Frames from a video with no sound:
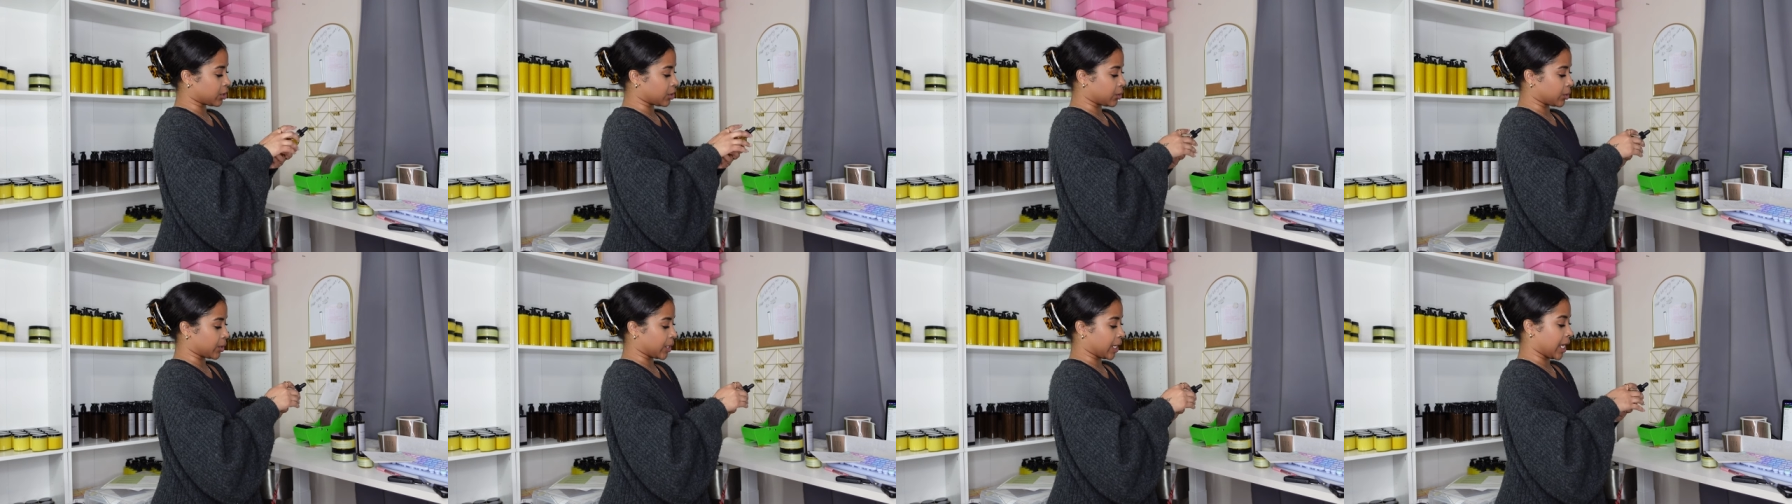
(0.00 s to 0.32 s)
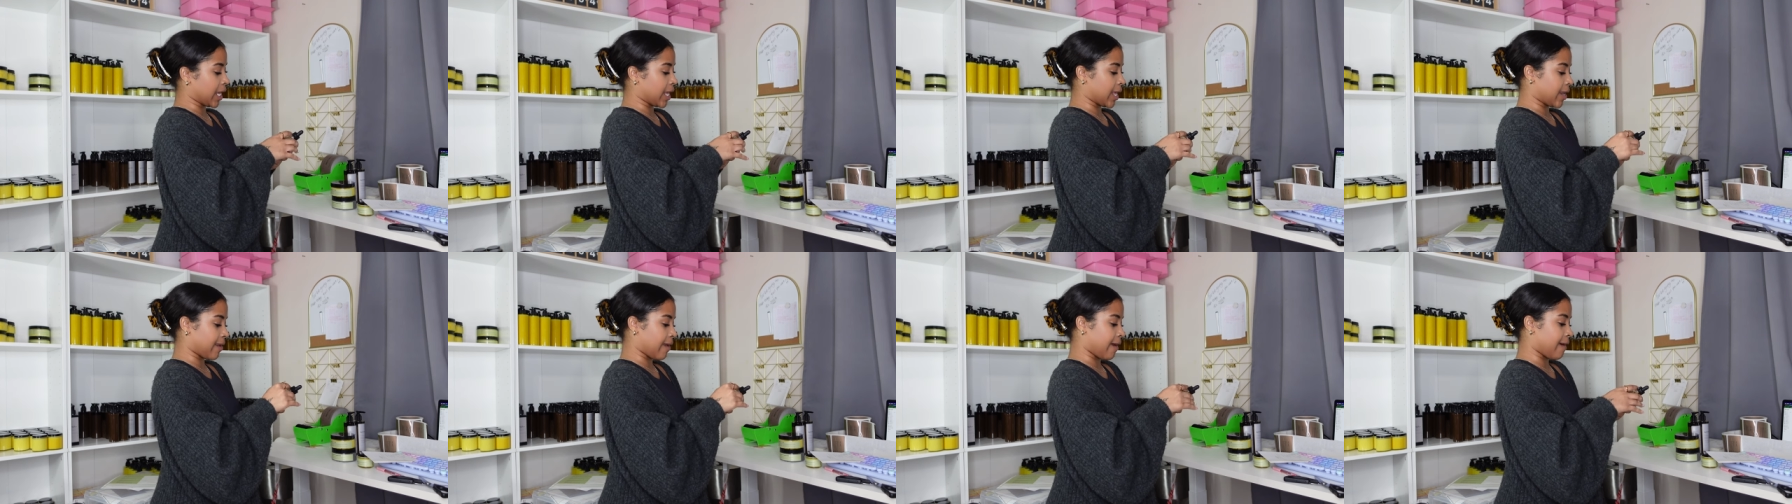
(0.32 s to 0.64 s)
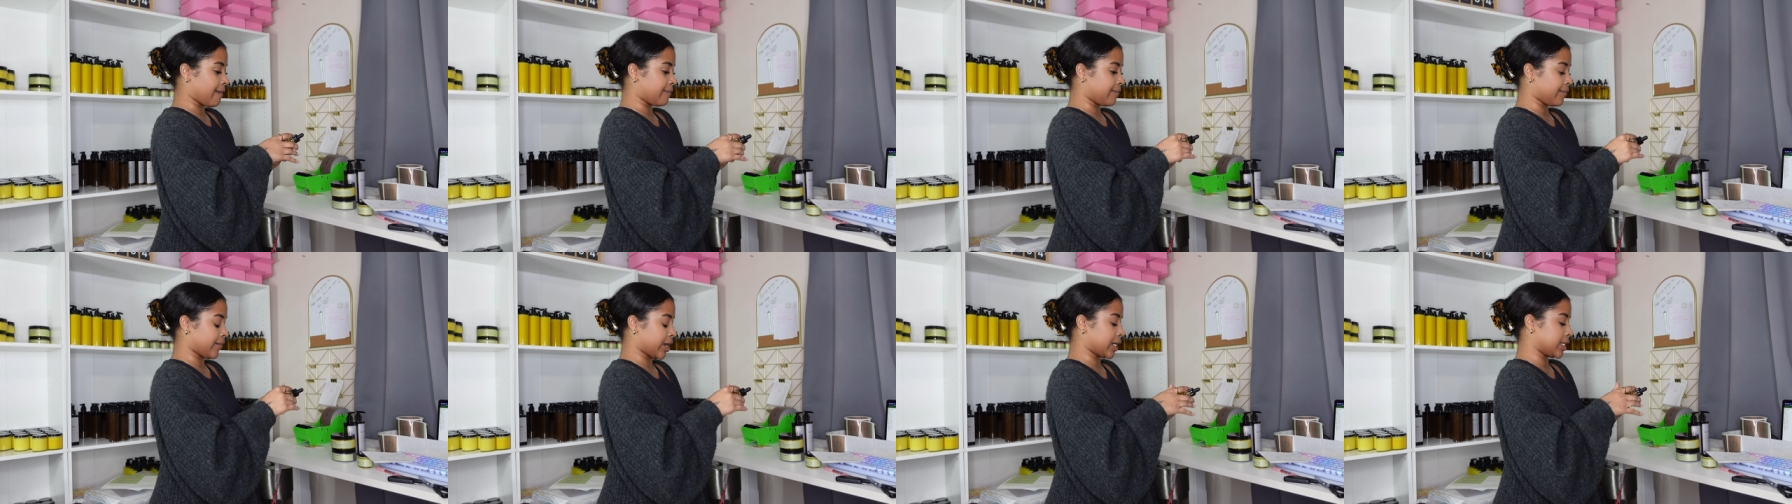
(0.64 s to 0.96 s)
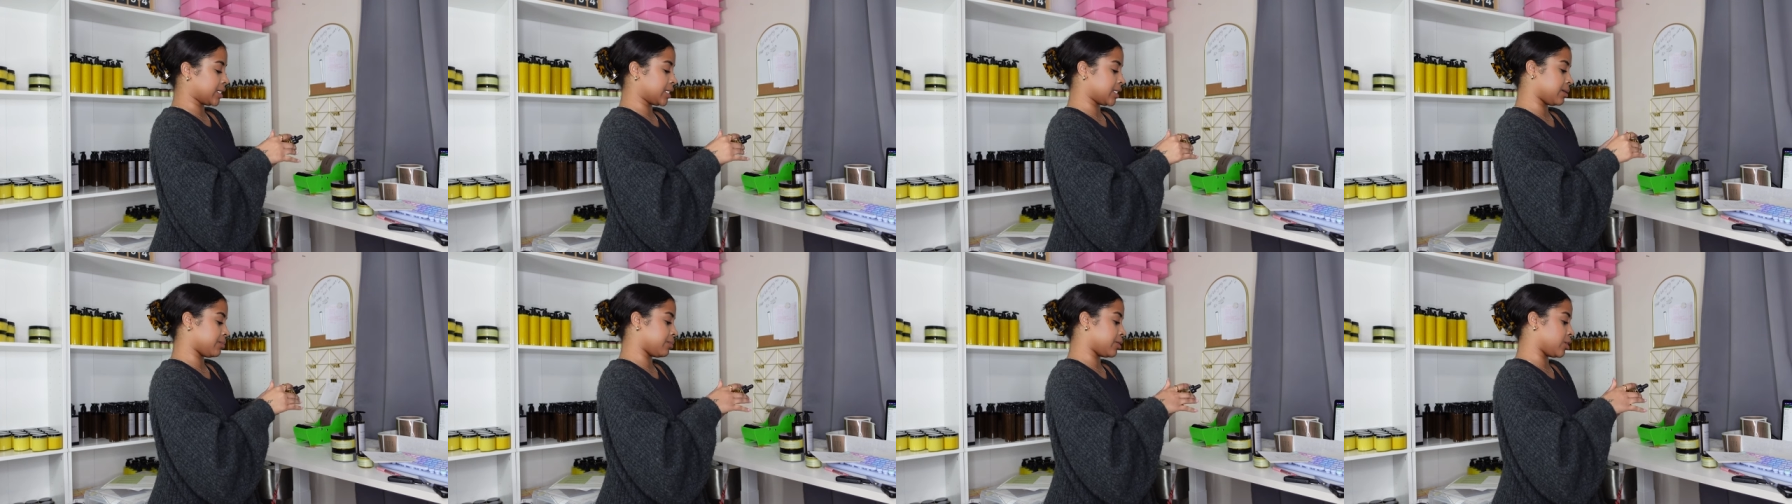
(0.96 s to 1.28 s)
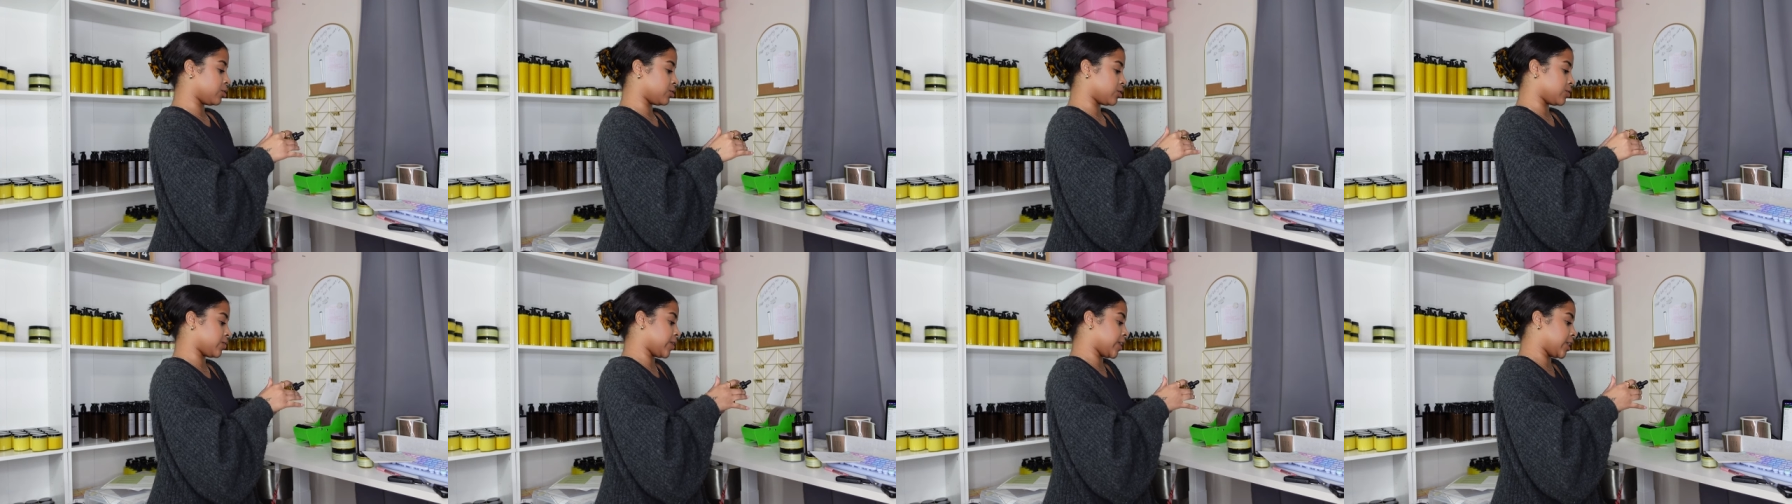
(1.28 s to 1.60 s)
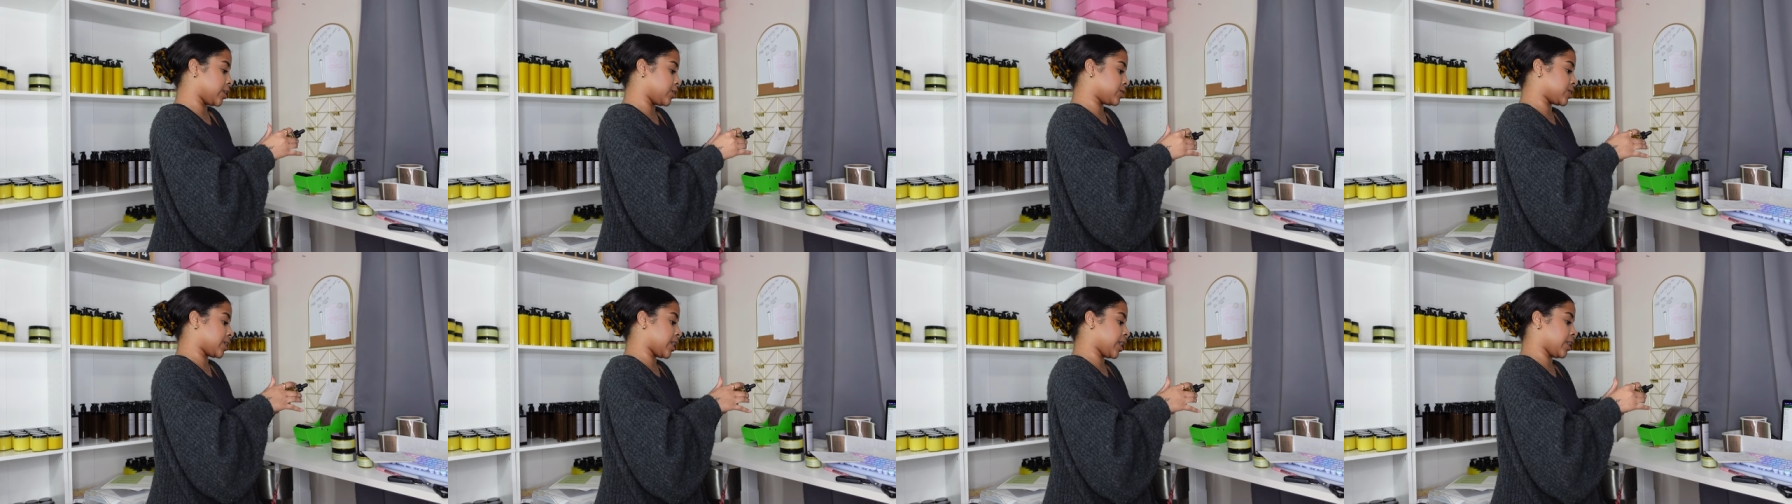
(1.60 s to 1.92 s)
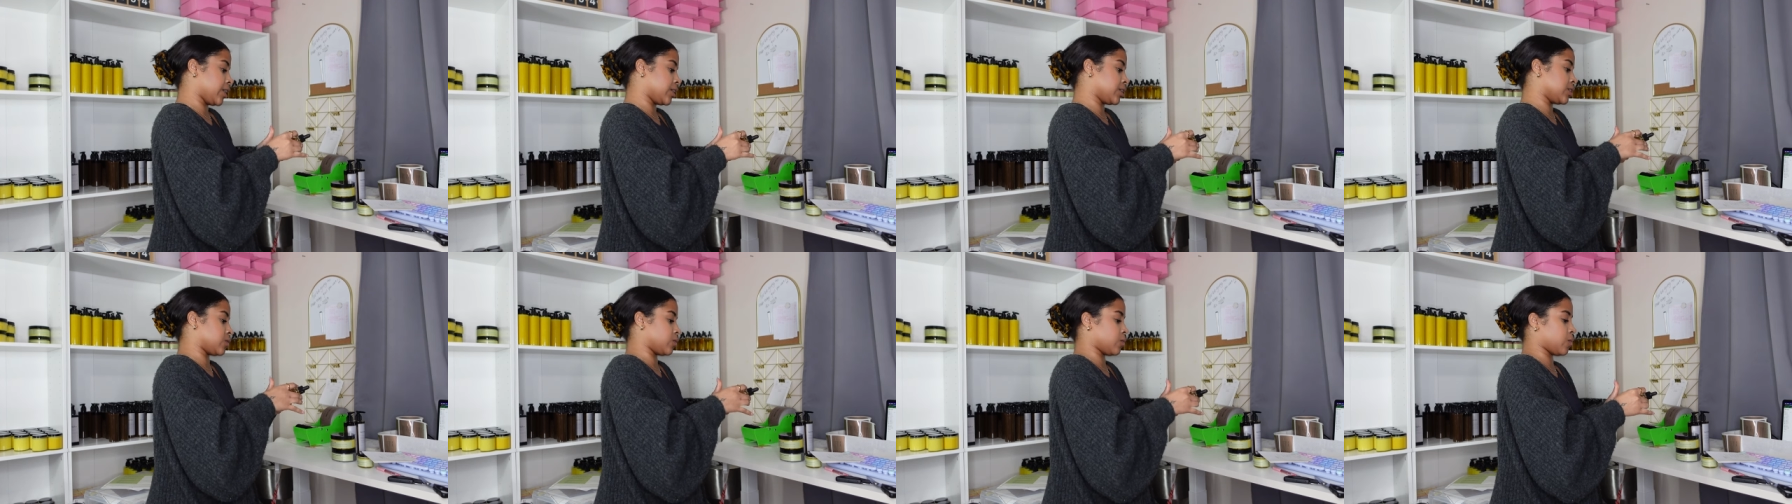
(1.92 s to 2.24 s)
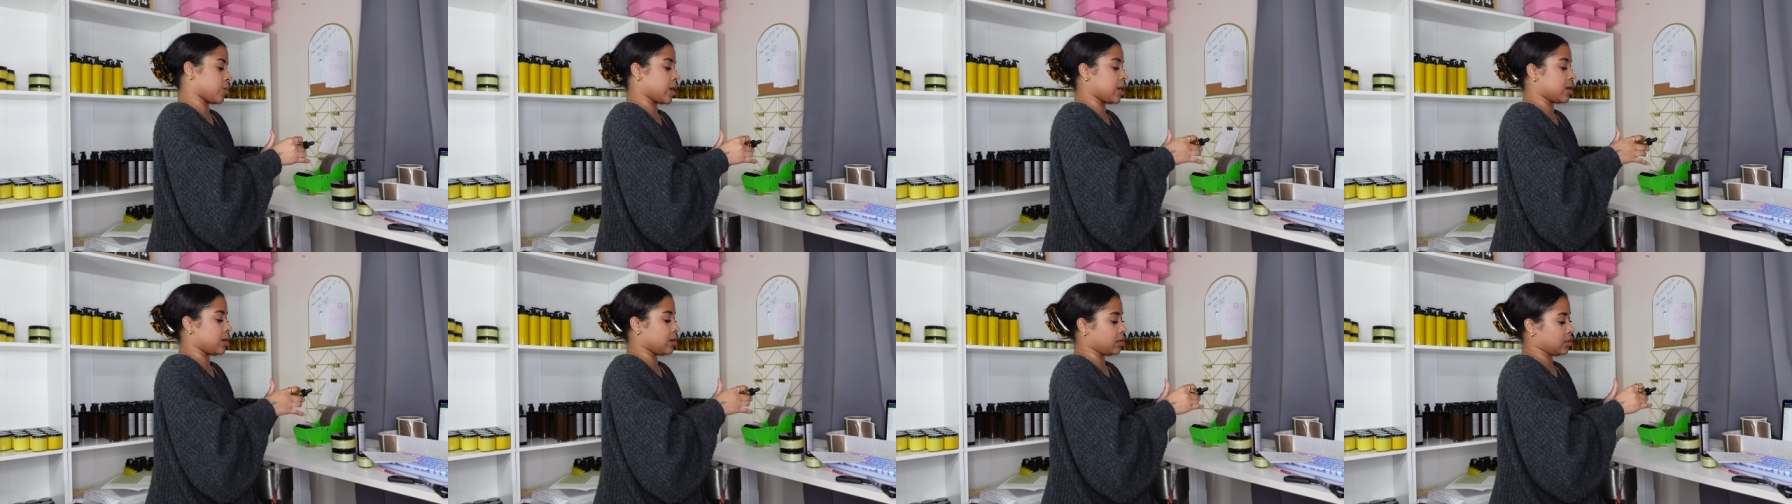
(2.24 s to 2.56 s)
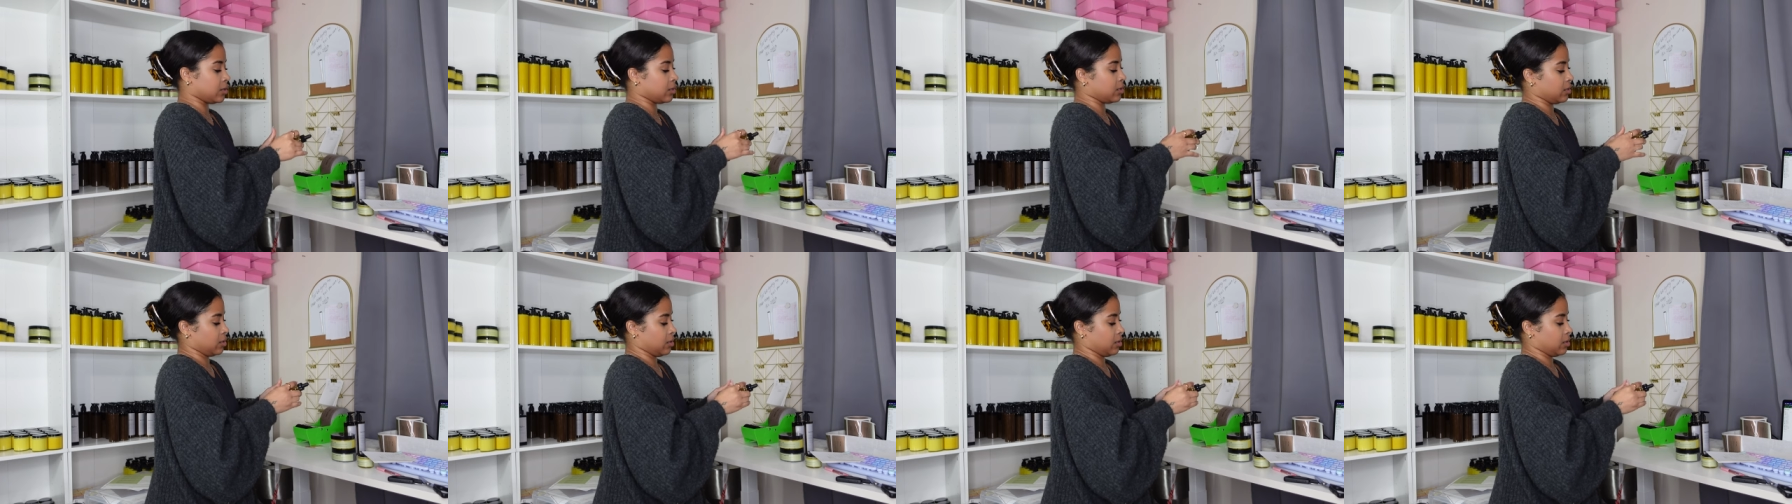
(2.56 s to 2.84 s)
you can find some of those videos here as well.